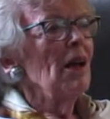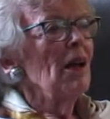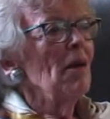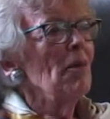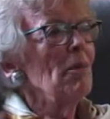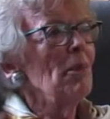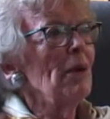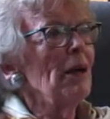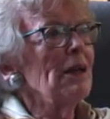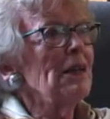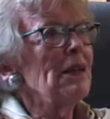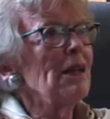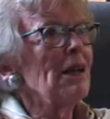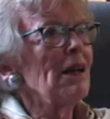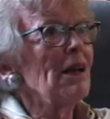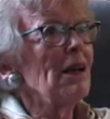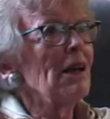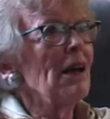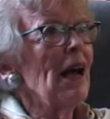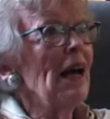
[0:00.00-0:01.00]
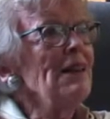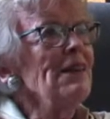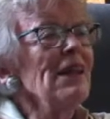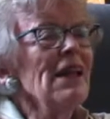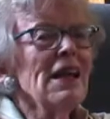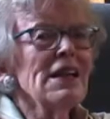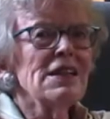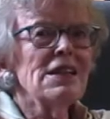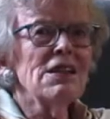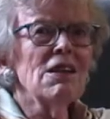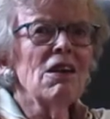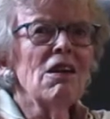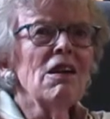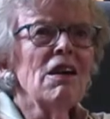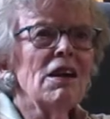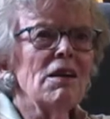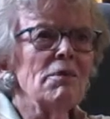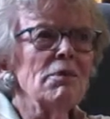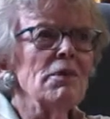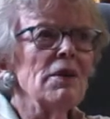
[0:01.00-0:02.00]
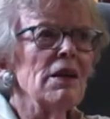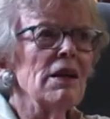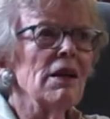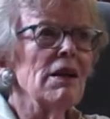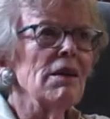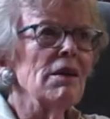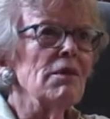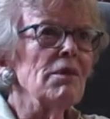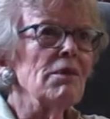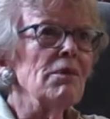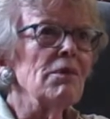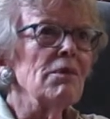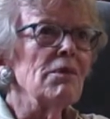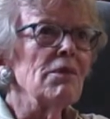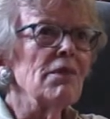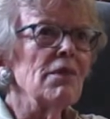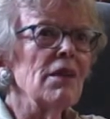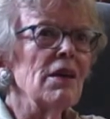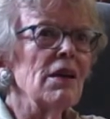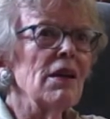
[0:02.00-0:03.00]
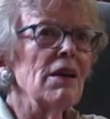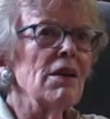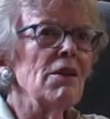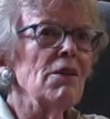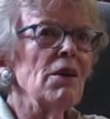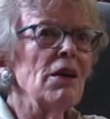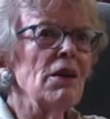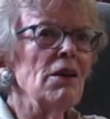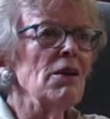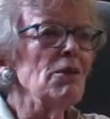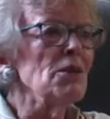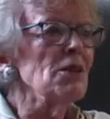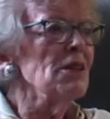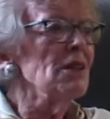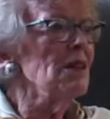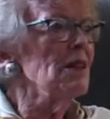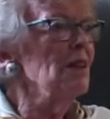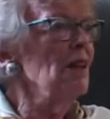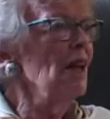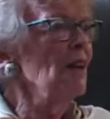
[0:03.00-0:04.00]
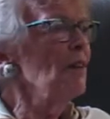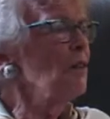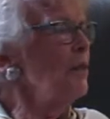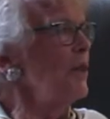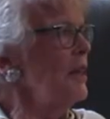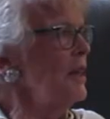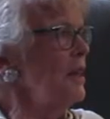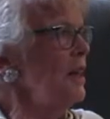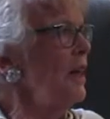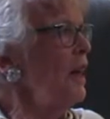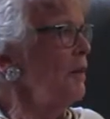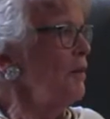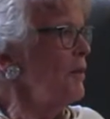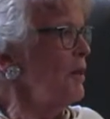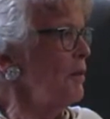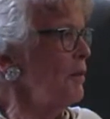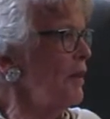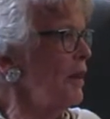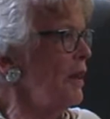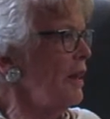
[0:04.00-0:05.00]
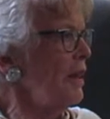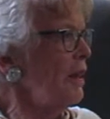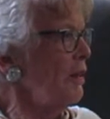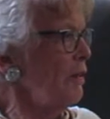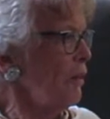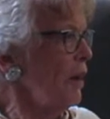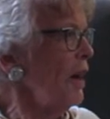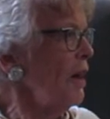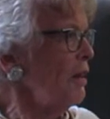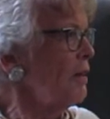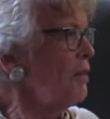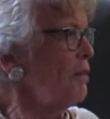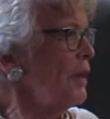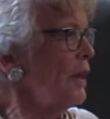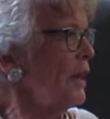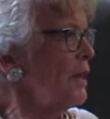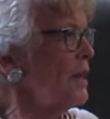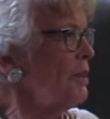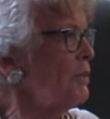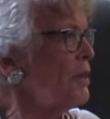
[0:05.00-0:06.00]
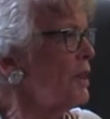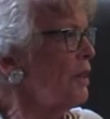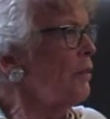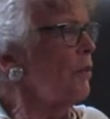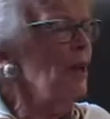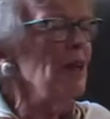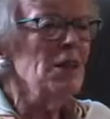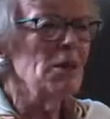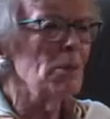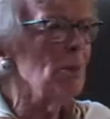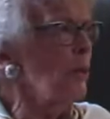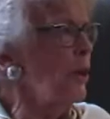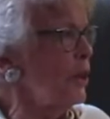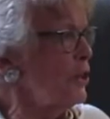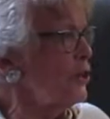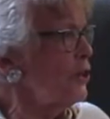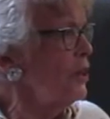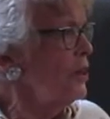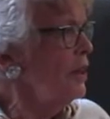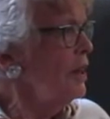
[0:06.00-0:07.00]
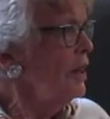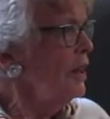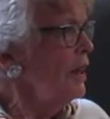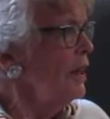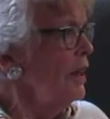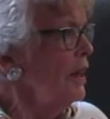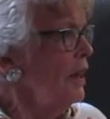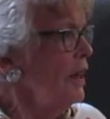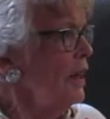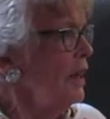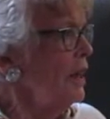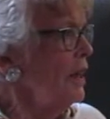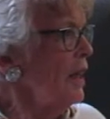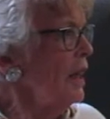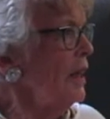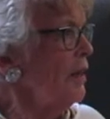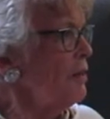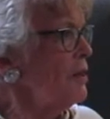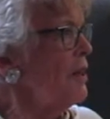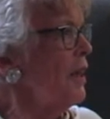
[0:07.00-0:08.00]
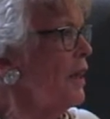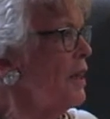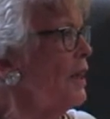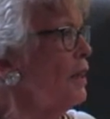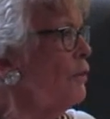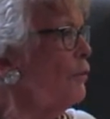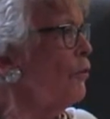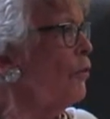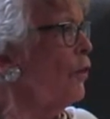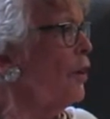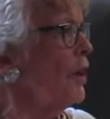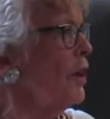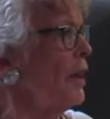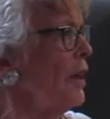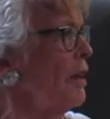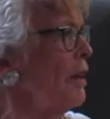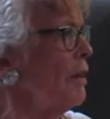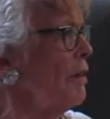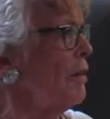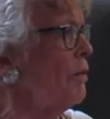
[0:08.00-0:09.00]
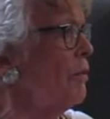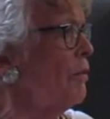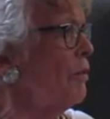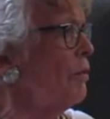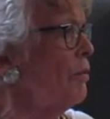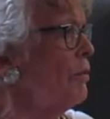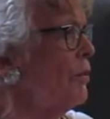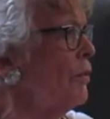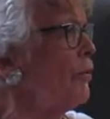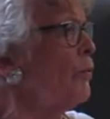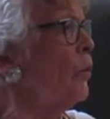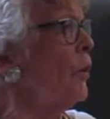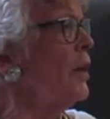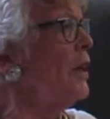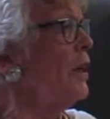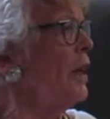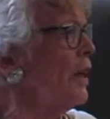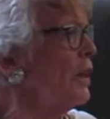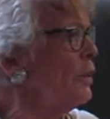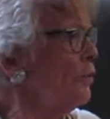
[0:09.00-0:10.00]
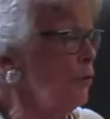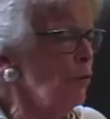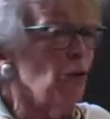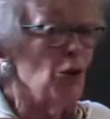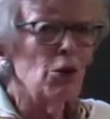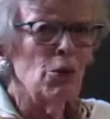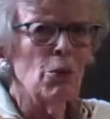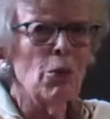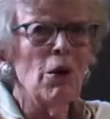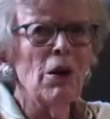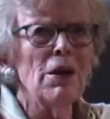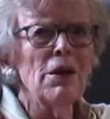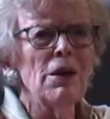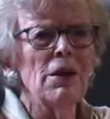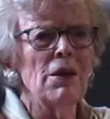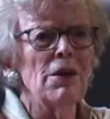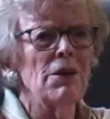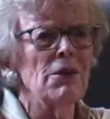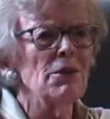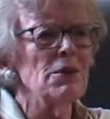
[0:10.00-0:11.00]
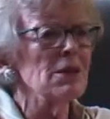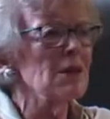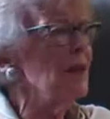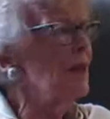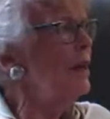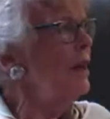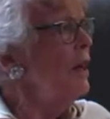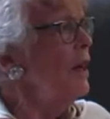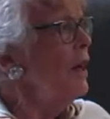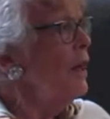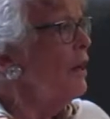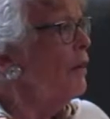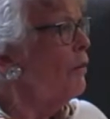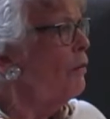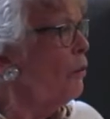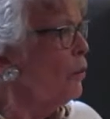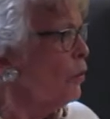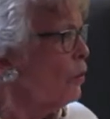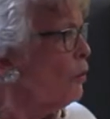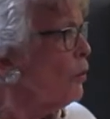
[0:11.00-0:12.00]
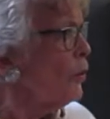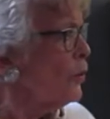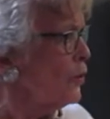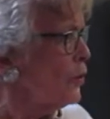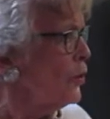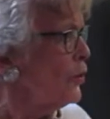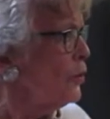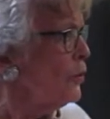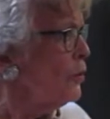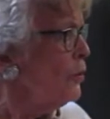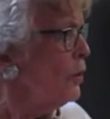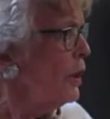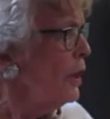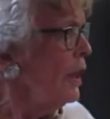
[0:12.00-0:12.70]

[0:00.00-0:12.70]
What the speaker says: But at that time, it was not a great time to be around because it was a Great Depression. I think it was 1940, 29 to 41. There was World War II.